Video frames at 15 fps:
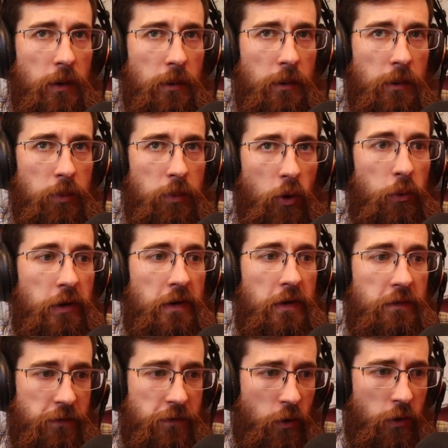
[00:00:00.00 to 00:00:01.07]
appropriate
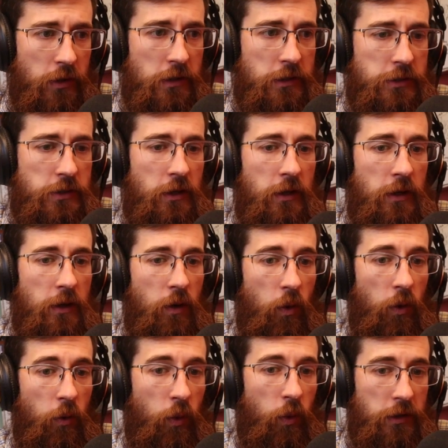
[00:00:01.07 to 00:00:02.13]
focus
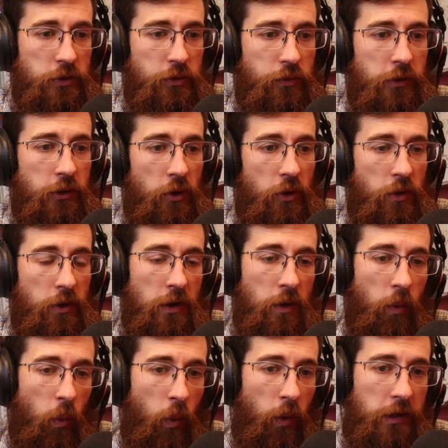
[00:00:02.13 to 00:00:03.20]
on what is real,
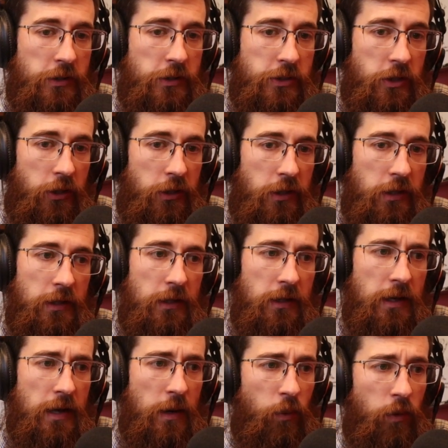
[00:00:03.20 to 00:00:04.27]
what is good,
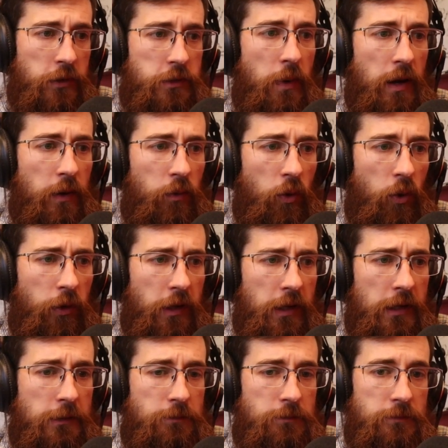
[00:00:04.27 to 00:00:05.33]
and what is my role in
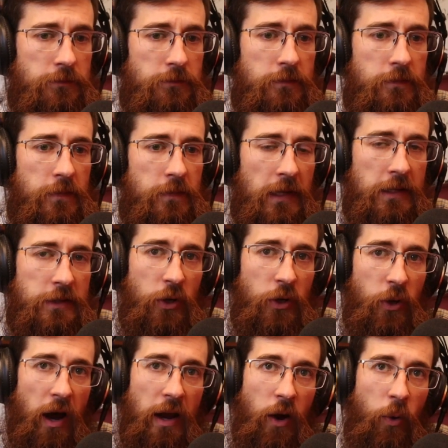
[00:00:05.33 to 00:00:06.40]
it. And so
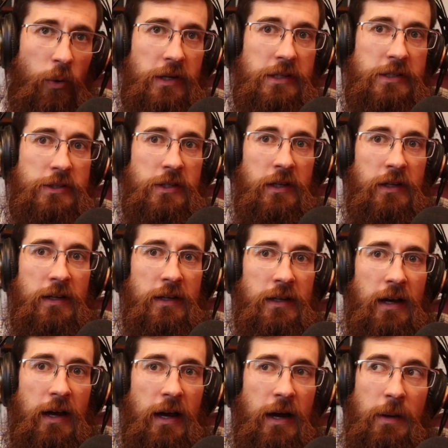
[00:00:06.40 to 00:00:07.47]
I always
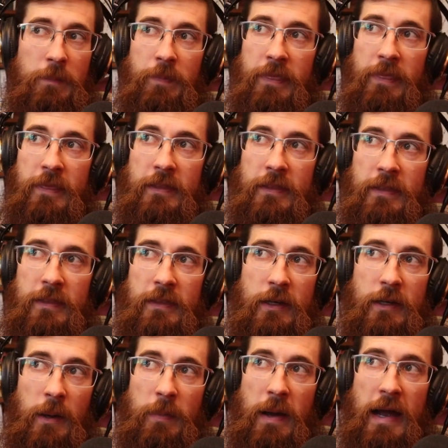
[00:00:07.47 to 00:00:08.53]
um,
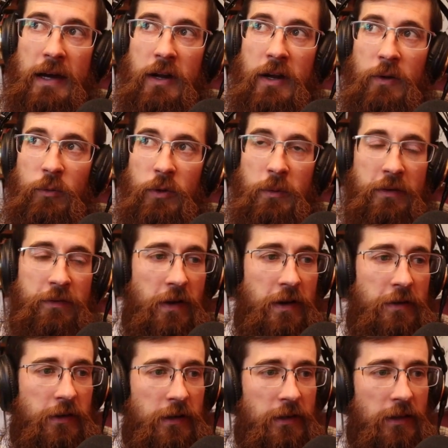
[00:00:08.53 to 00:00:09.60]
come back around. One of my
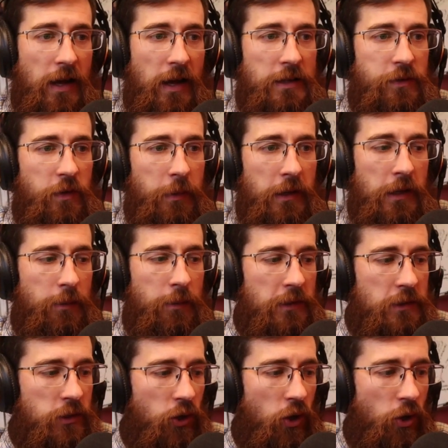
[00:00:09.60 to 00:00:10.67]
favorite lines from him
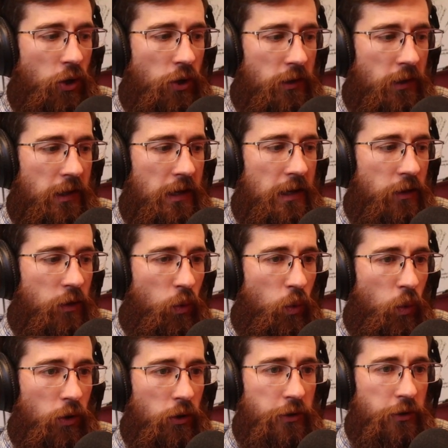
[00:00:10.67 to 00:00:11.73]
is, "Long lay the
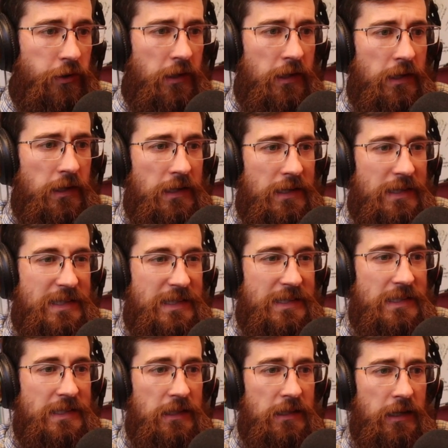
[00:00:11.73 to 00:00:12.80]
world in
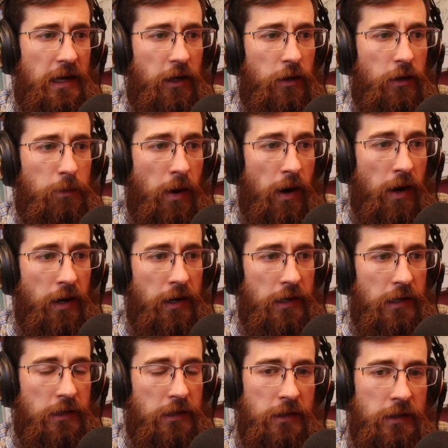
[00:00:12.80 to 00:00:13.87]
sin and error
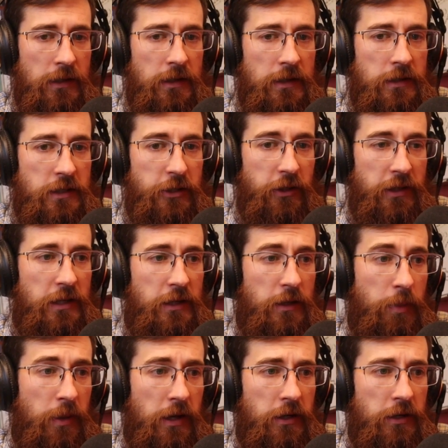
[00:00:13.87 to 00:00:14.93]
pining, till he
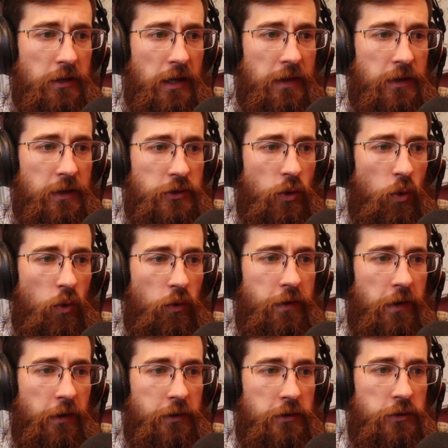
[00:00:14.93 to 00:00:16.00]
appeared and the soul
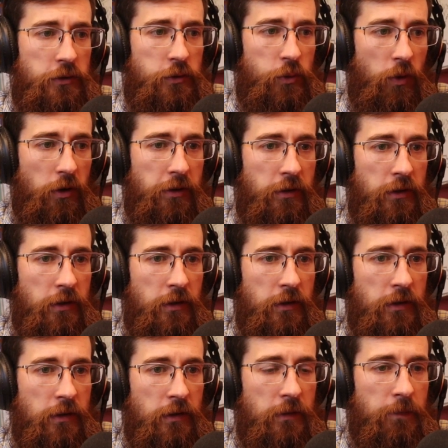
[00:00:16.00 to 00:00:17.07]
felt its worth.
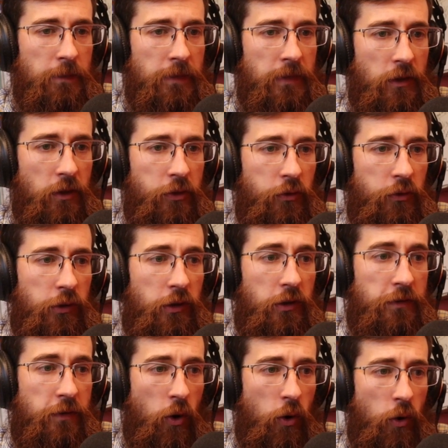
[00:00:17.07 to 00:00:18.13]
The thrill
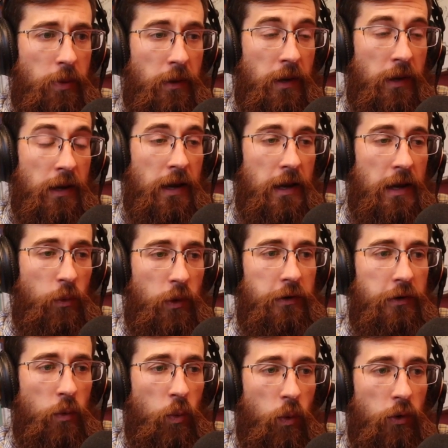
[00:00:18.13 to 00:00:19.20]
of hope, a
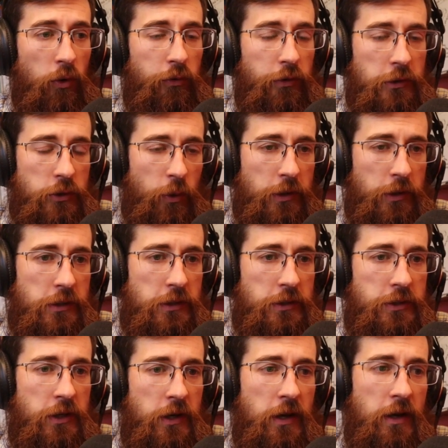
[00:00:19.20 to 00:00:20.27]
weary world
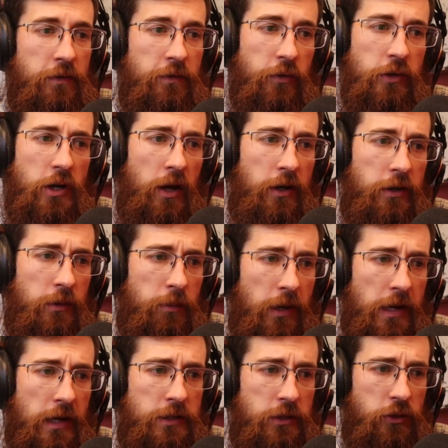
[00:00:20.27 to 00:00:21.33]
rejoices, for yonder
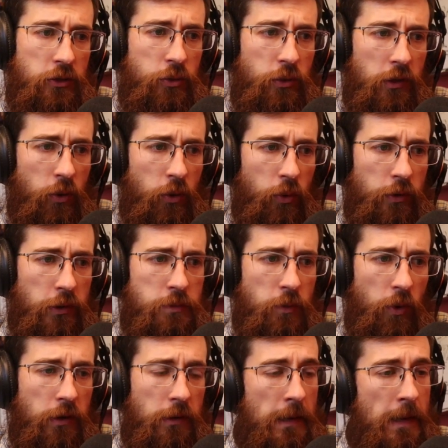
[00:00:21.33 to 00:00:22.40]
breaks a new and glorious
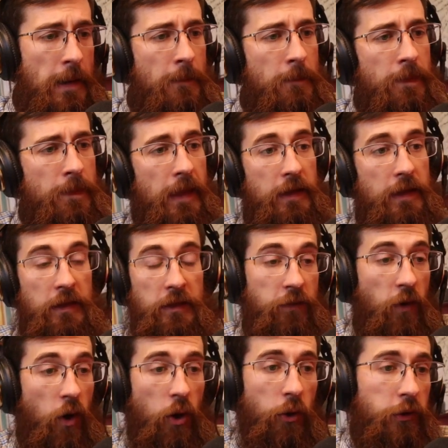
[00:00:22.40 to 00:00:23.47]
morn." And then the
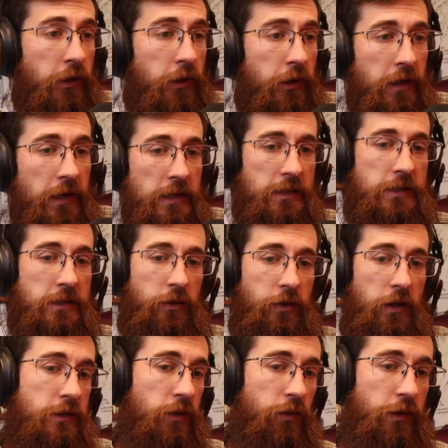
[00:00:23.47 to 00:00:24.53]
fall on your knees is
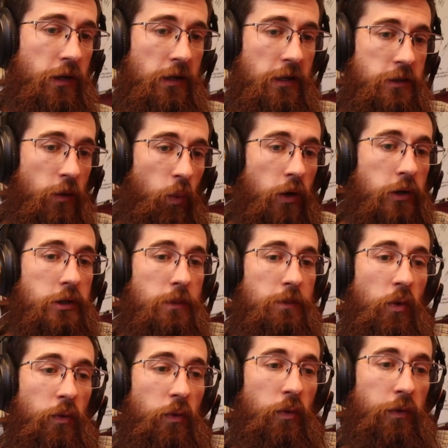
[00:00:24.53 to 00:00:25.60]
a
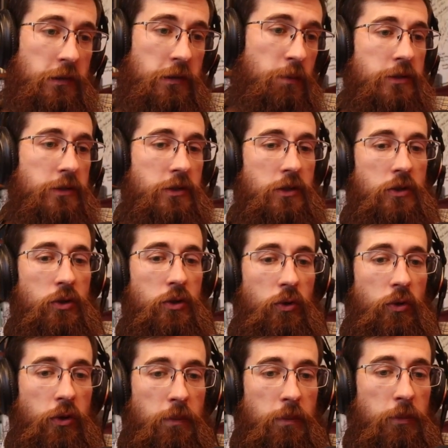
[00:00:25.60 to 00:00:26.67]
worshipful response
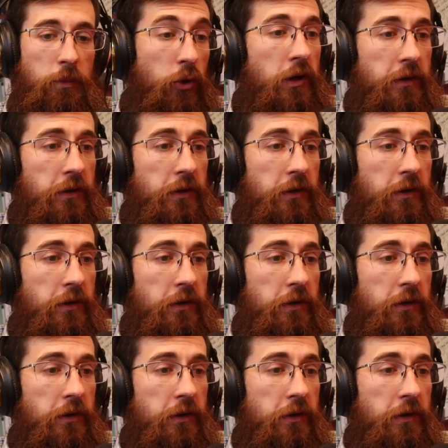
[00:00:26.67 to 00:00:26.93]
to the beauty